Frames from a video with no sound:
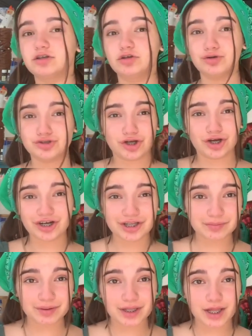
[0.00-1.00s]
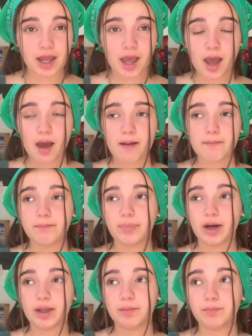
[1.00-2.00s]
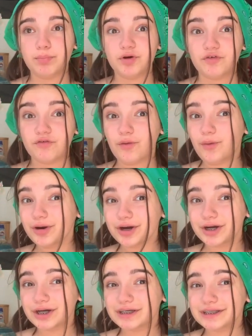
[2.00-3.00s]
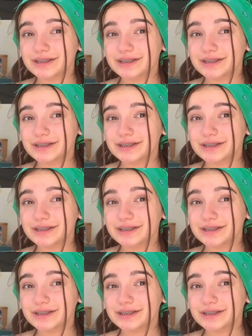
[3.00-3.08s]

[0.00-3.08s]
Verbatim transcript: you could start earning money but before